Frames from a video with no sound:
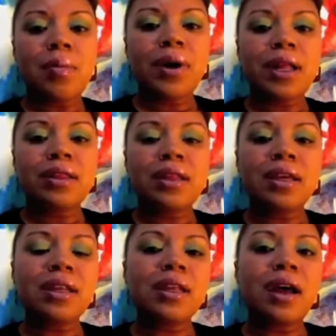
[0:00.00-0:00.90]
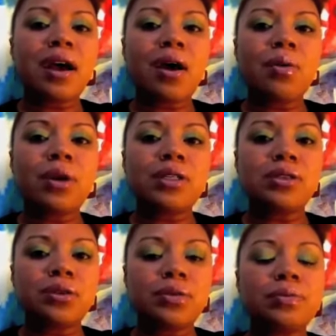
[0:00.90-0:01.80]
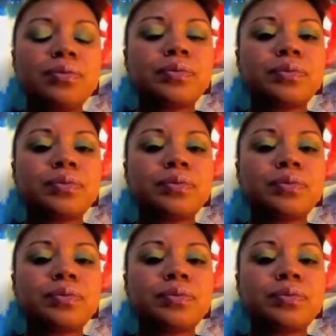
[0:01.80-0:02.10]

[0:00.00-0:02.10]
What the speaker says: But the thing that I always knew